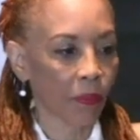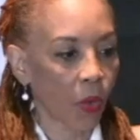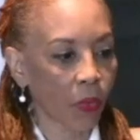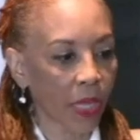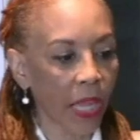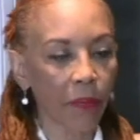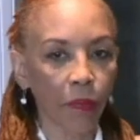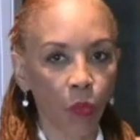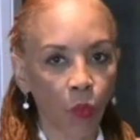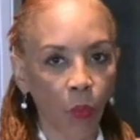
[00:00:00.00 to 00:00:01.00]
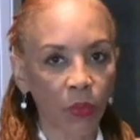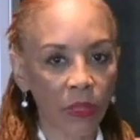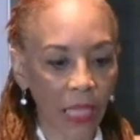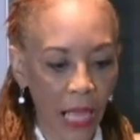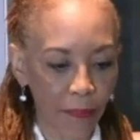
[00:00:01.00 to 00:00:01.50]
Okay? What will
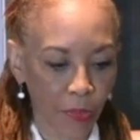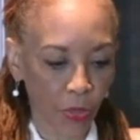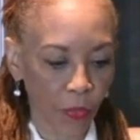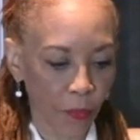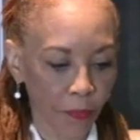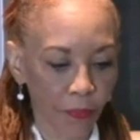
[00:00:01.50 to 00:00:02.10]
stop you?